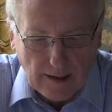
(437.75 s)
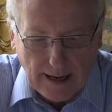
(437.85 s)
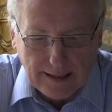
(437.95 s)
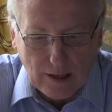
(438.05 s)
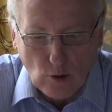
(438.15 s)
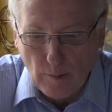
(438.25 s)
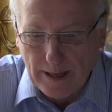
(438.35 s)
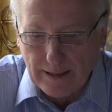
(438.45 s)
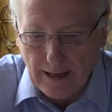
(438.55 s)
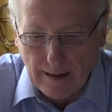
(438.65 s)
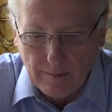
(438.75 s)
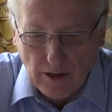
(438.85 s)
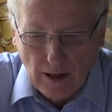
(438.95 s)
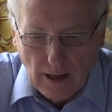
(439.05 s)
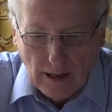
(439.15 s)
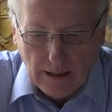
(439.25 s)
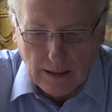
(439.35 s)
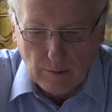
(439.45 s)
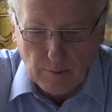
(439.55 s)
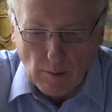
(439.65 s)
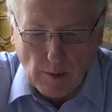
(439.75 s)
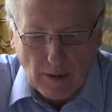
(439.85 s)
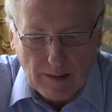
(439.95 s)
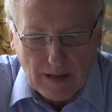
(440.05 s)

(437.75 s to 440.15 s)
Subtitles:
Had they all been kept, there would probably